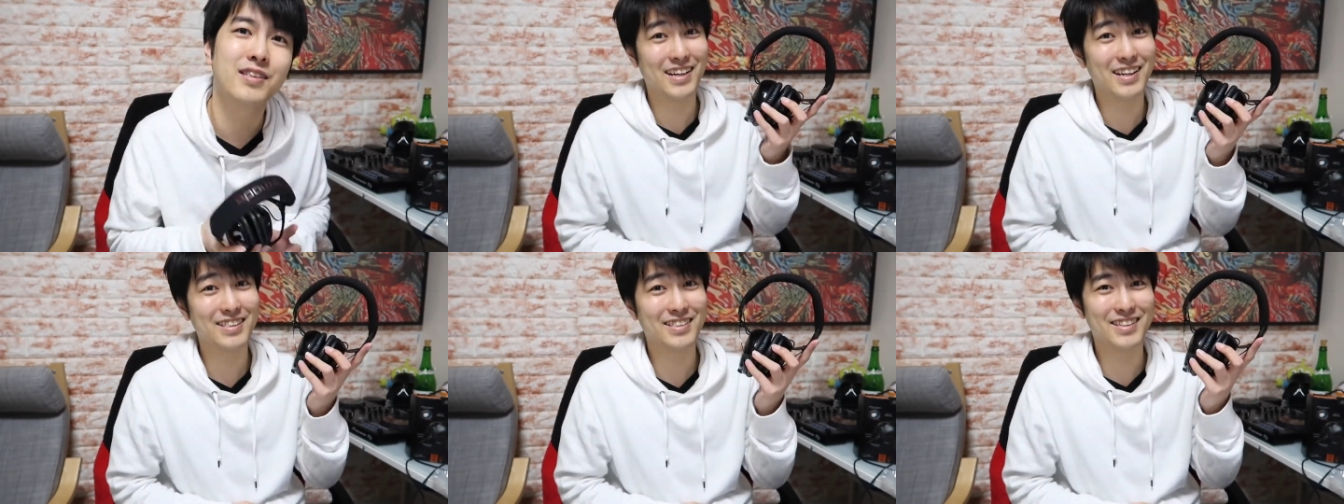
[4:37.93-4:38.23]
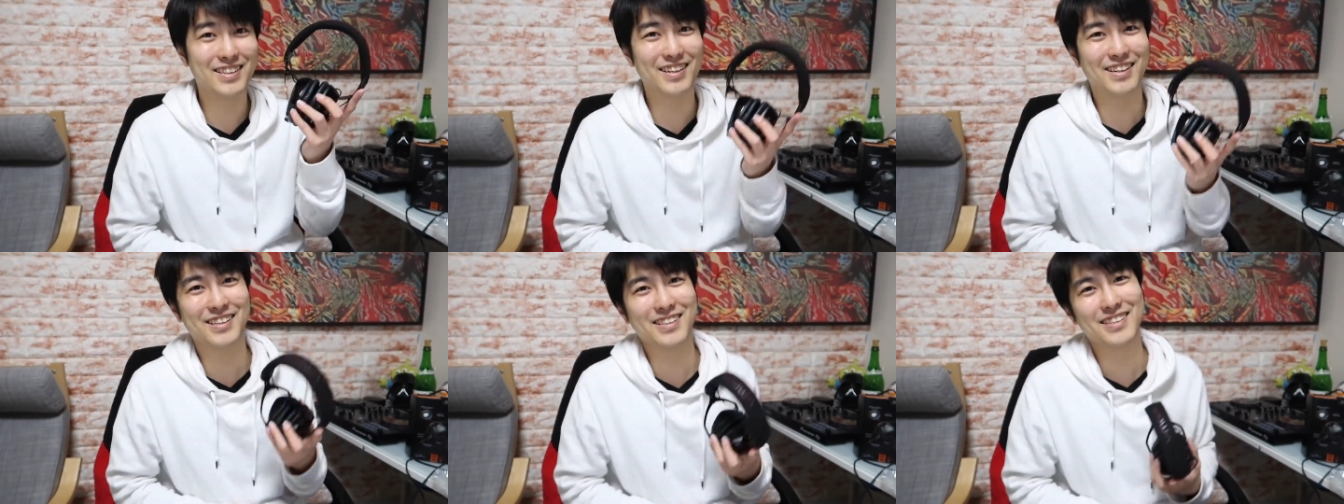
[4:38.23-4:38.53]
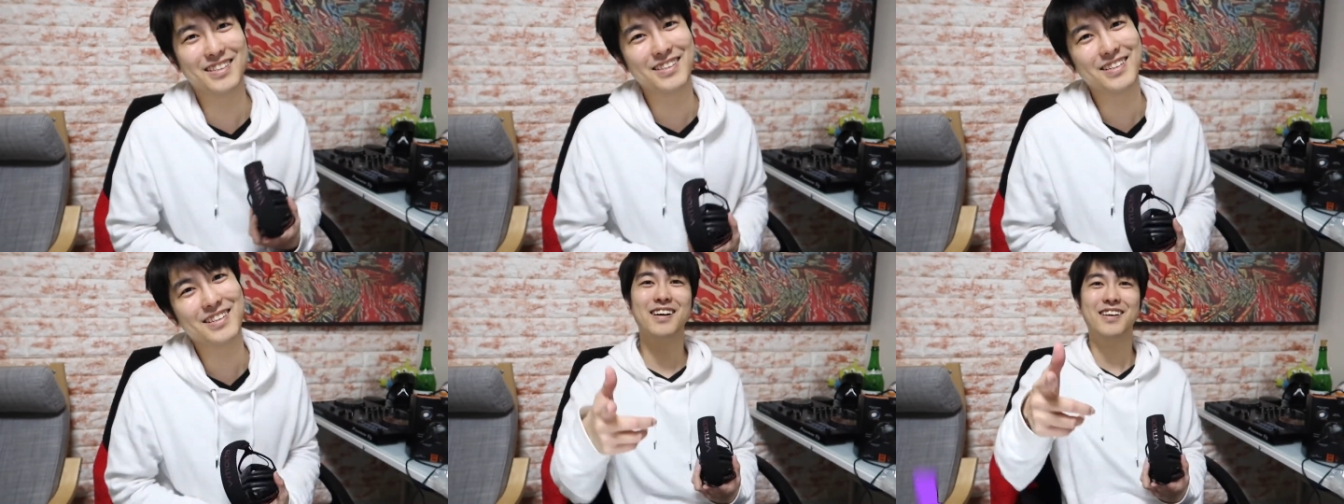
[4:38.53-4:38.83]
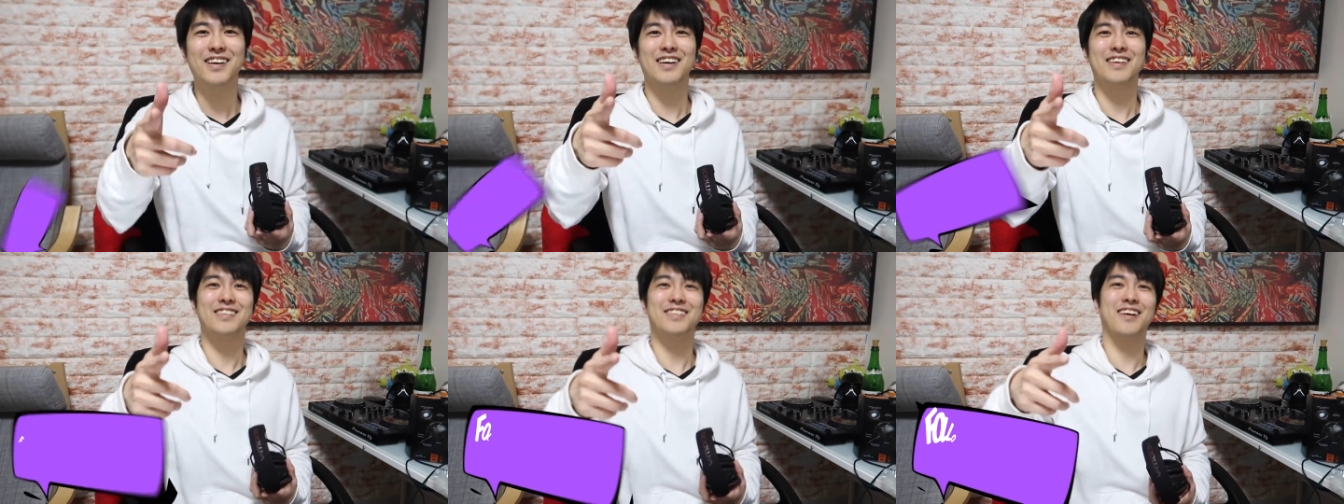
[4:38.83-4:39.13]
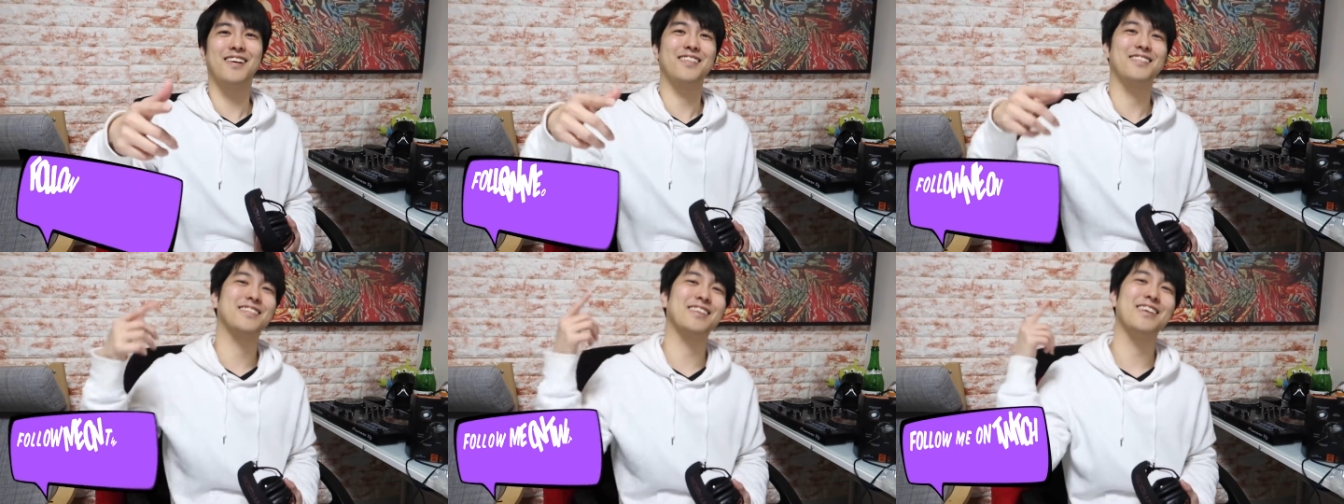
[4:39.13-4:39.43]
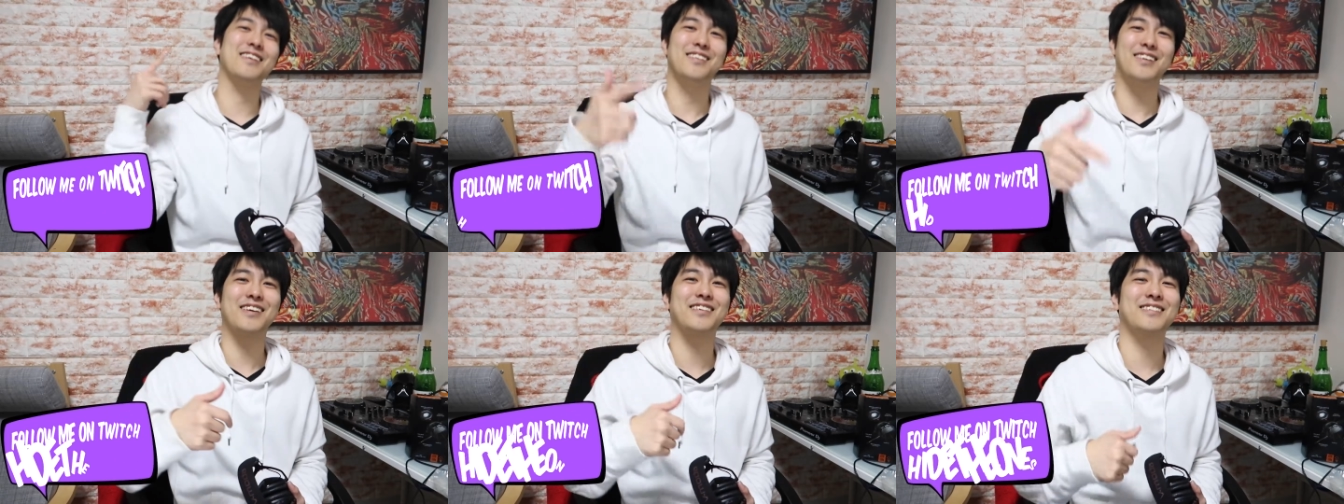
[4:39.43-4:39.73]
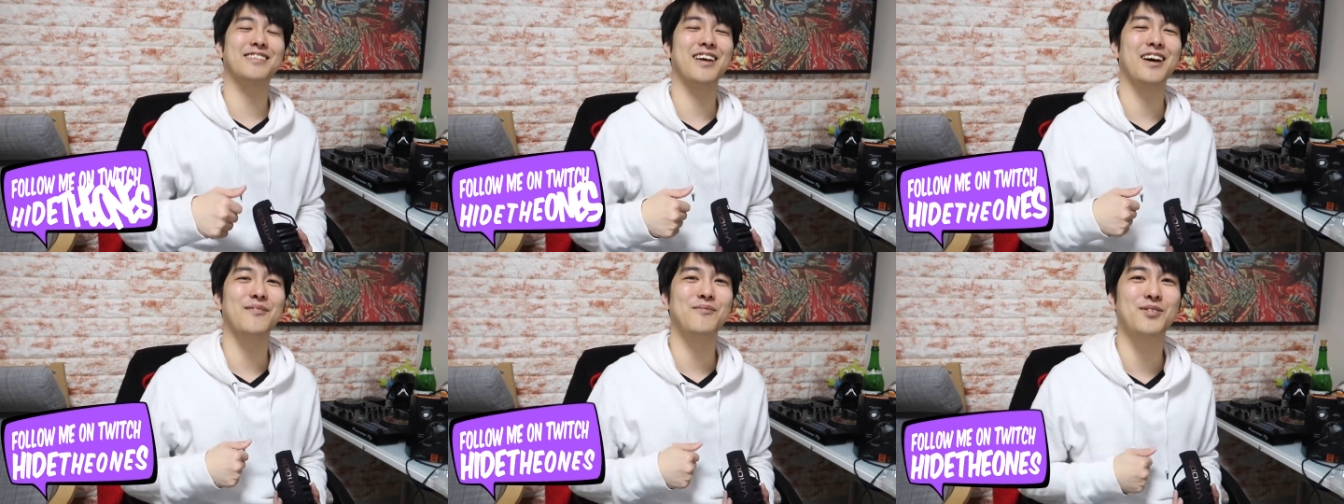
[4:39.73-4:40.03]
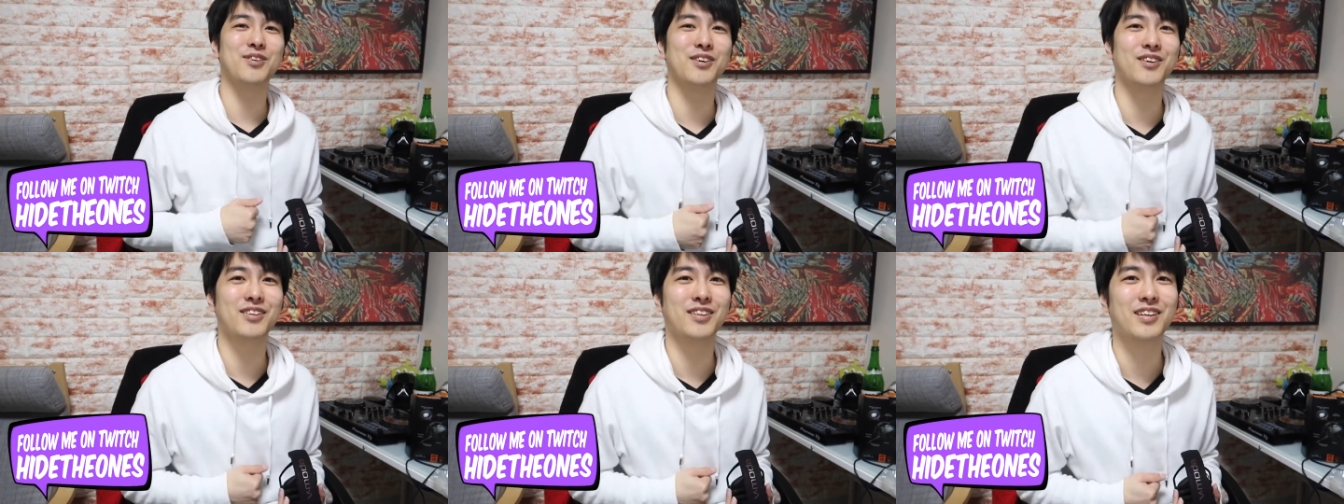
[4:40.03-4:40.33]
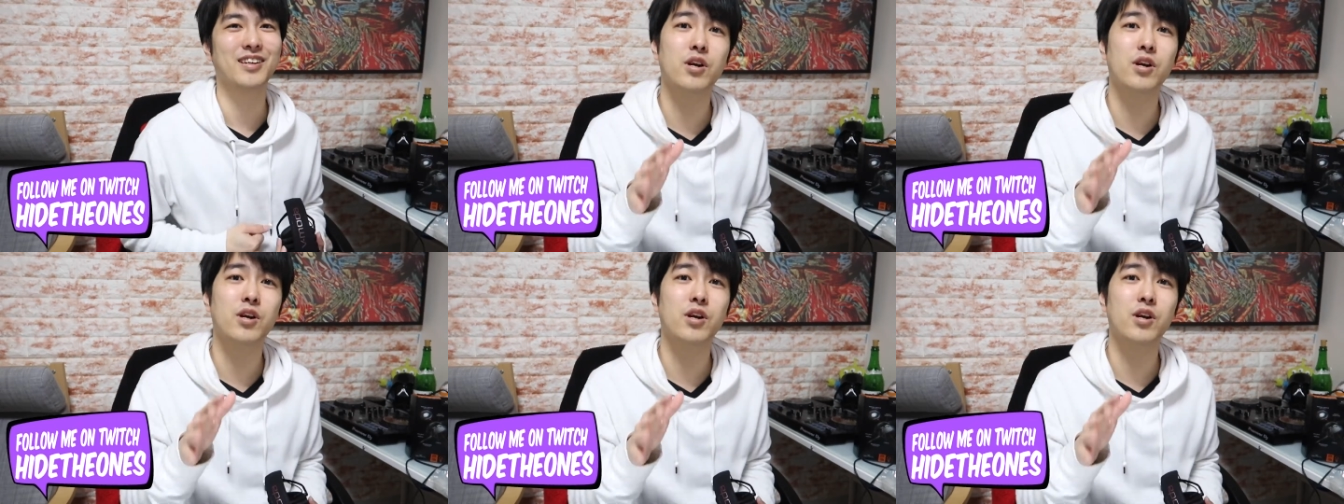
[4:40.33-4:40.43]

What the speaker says: It's good. Okay, so see you next time, dude.